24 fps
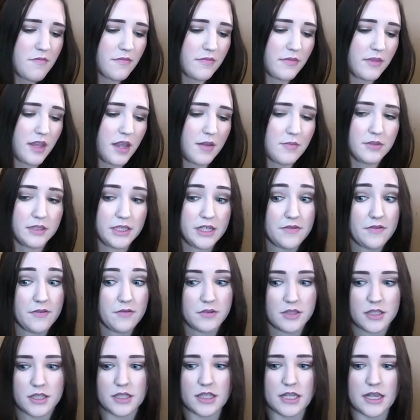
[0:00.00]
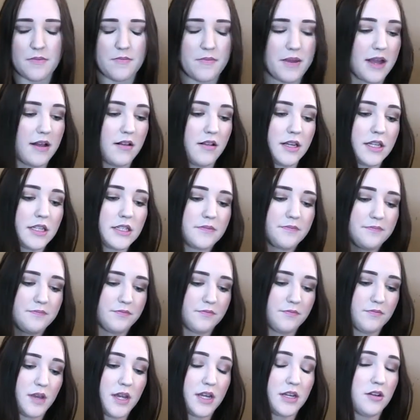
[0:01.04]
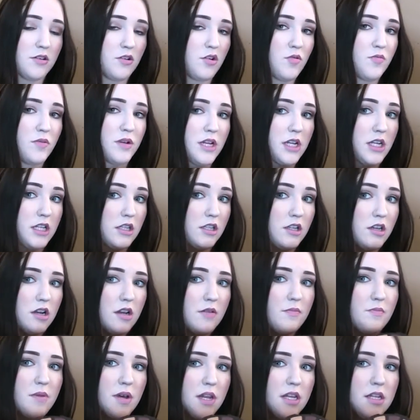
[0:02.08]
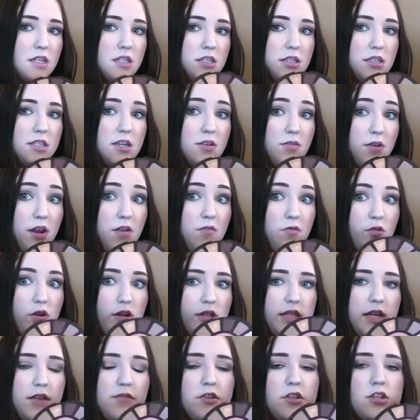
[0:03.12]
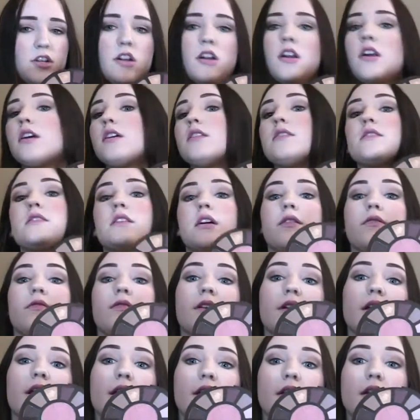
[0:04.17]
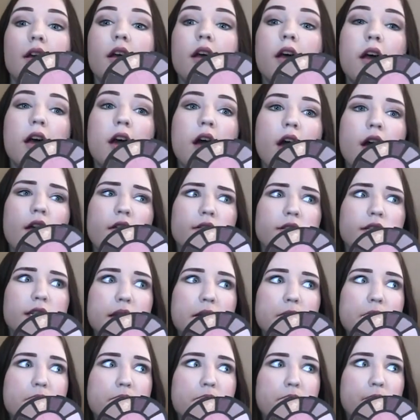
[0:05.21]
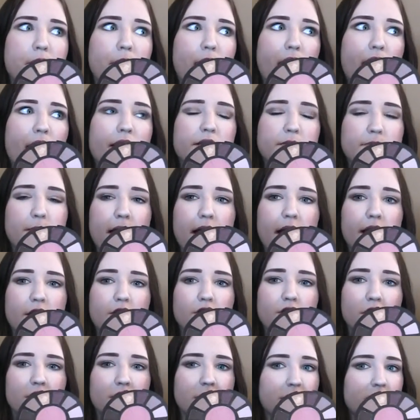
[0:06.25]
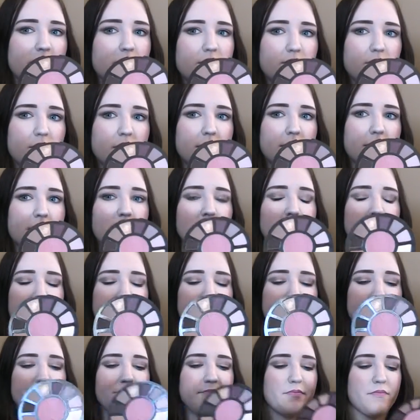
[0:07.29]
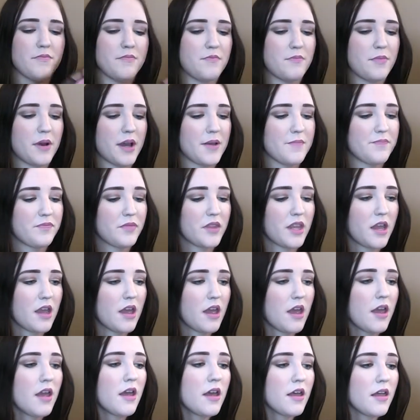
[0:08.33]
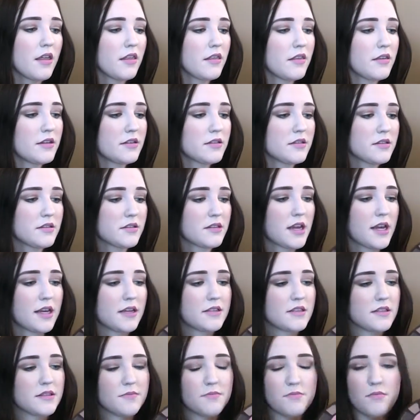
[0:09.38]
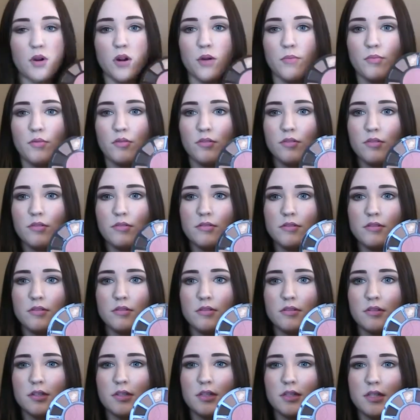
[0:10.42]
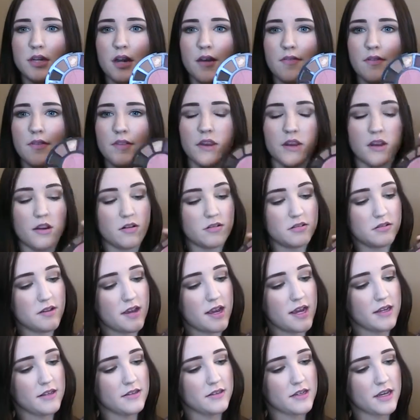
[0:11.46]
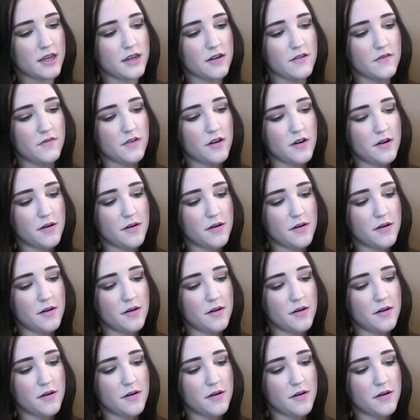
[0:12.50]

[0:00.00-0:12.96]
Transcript: I believe it was the same palette. I didn't open it and look, but it did say Rainforest After Dark and stuff and had the same box packaging that this one did. But this has some purples and stuff, and then it also has kind of